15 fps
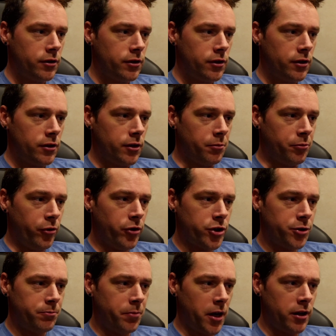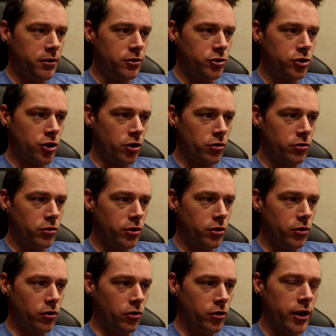the push button
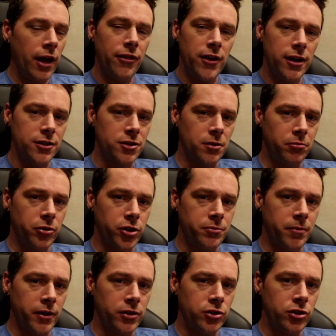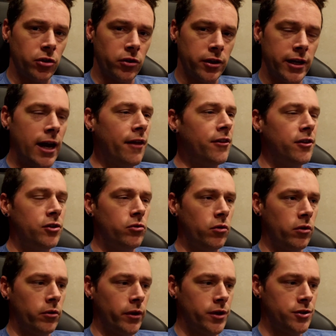choke? Or I think it's the push button choke. Yeah, the
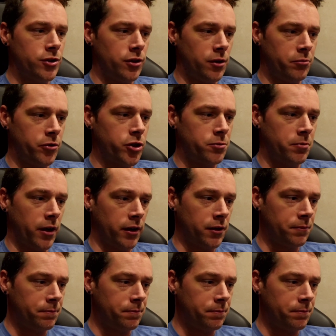newer ones are the push button.